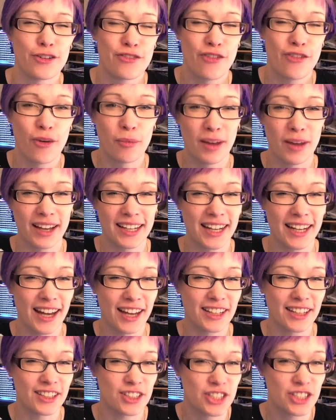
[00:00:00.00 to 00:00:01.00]
from like
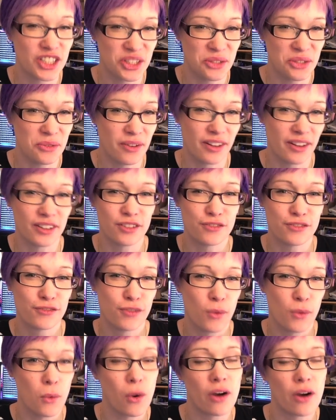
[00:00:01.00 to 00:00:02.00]
92,
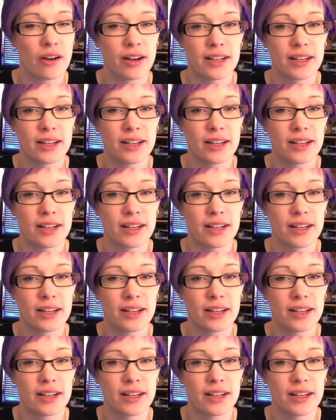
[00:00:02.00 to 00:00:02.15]
94.